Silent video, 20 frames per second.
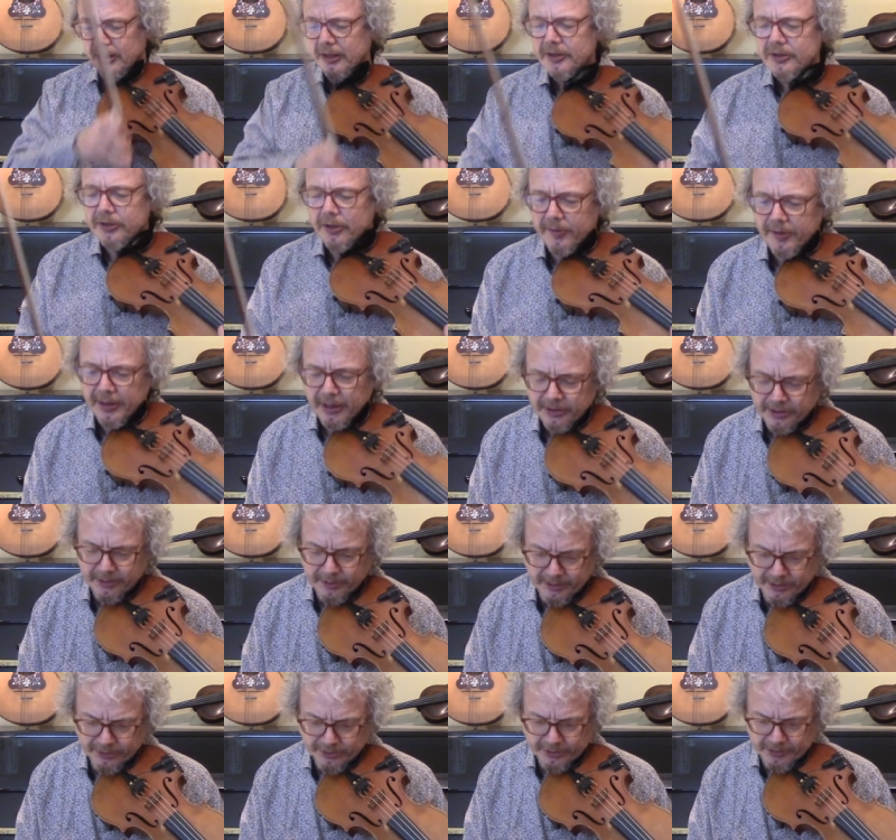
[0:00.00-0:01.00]
So that's
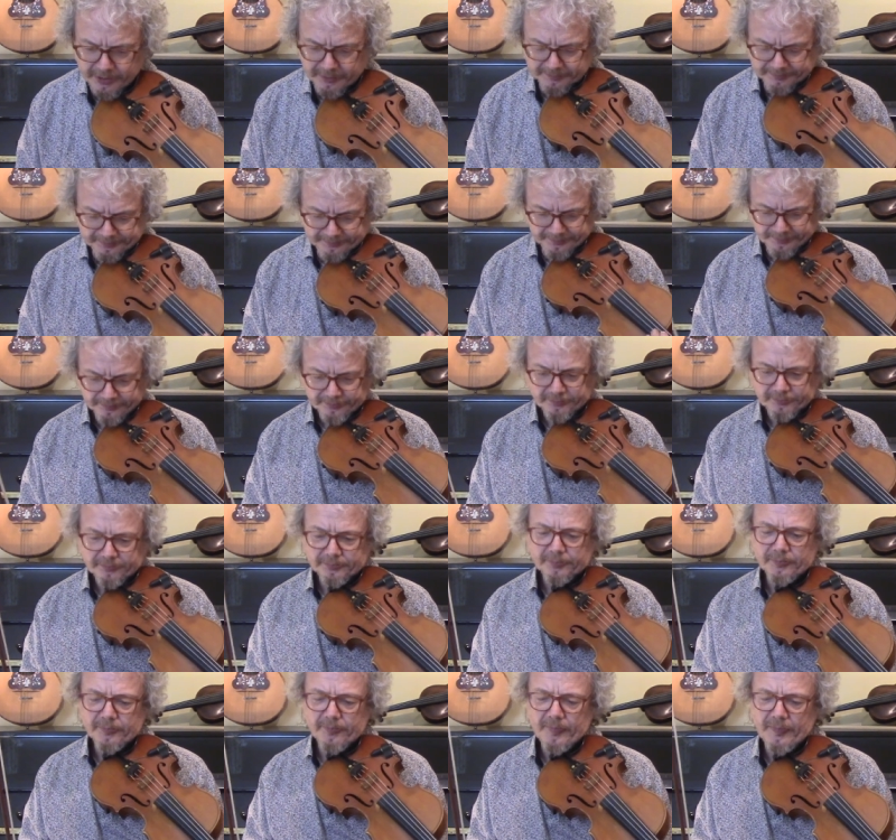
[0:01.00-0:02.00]
your intro.
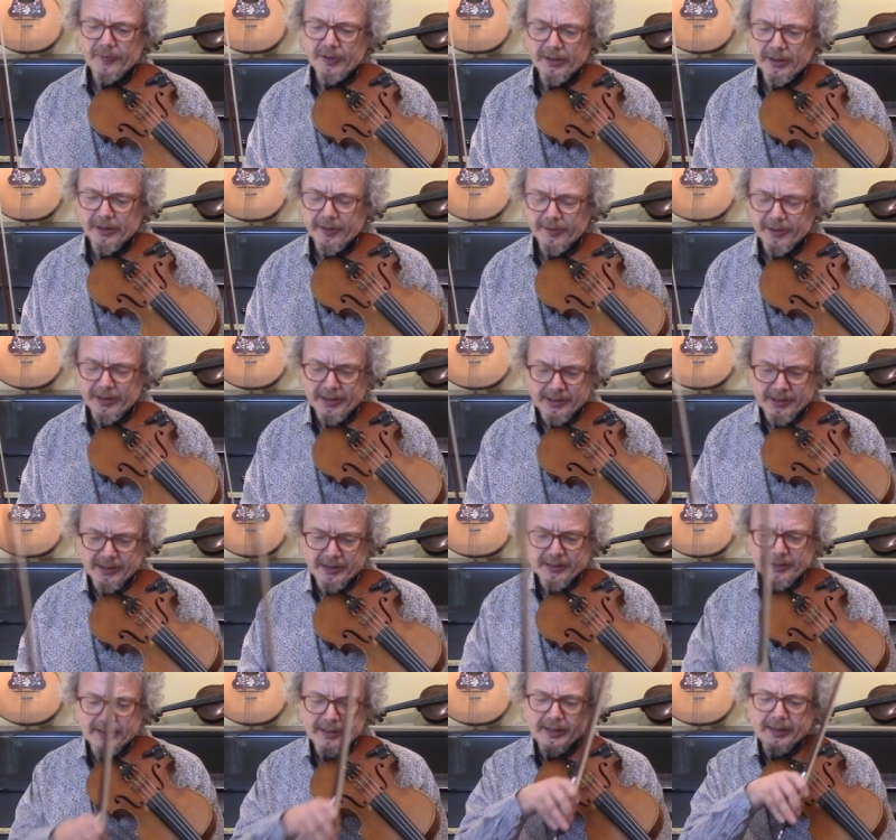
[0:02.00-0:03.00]
And
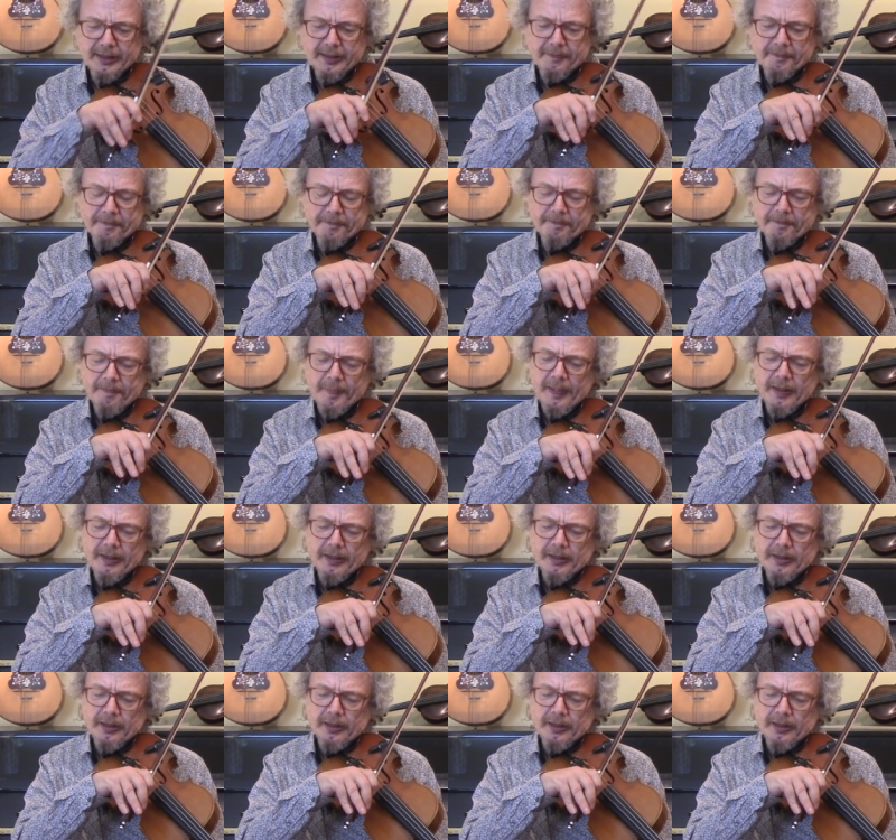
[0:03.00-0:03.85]
then um,